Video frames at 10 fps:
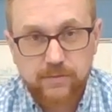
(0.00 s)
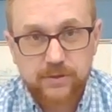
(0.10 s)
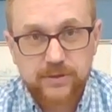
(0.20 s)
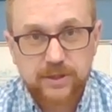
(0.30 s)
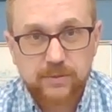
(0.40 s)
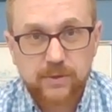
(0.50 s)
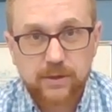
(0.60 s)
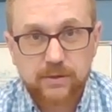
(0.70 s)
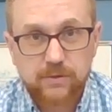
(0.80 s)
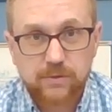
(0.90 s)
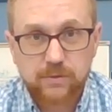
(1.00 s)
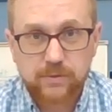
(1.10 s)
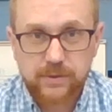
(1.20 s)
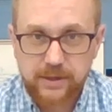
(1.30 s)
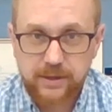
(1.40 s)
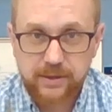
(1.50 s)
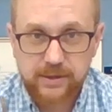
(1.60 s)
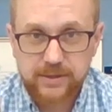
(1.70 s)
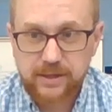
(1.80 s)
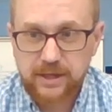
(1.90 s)
First thing we're going to do in
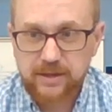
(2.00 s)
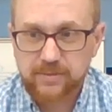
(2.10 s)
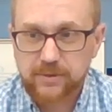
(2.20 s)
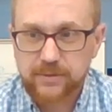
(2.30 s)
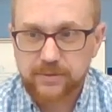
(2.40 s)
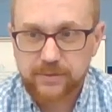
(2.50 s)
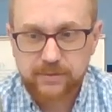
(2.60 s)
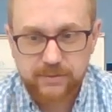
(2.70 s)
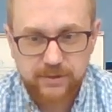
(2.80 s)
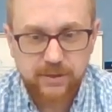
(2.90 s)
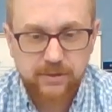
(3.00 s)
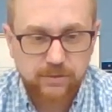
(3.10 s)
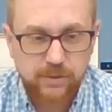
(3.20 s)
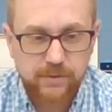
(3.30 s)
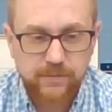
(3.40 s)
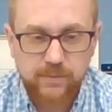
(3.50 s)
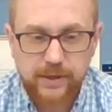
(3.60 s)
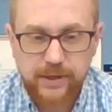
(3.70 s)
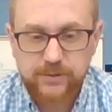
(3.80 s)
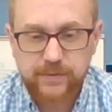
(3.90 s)
this cable, you see the two different
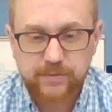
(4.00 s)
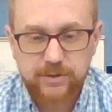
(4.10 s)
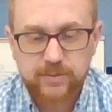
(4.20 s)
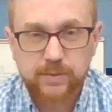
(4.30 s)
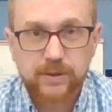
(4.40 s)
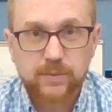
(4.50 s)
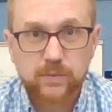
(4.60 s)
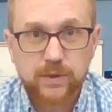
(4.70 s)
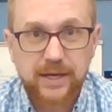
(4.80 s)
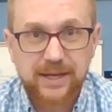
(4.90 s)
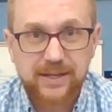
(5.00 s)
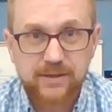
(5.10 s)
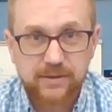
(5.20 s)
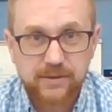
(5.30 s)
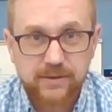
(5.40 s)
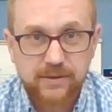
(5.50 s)
wires, we have to split one end.